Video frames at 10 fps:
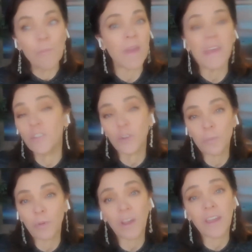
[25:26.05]
makes
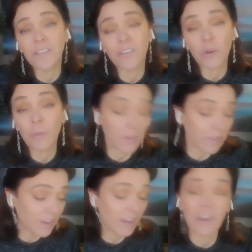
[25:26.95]
or breaks your
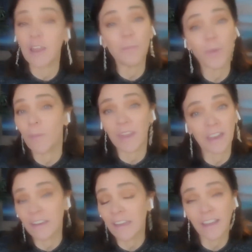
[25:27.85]
ability to
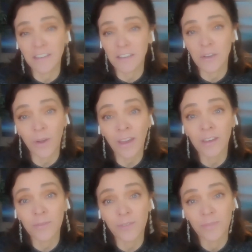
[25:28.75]
implement any idea you
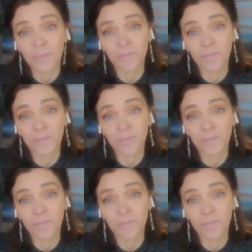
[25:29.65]
have.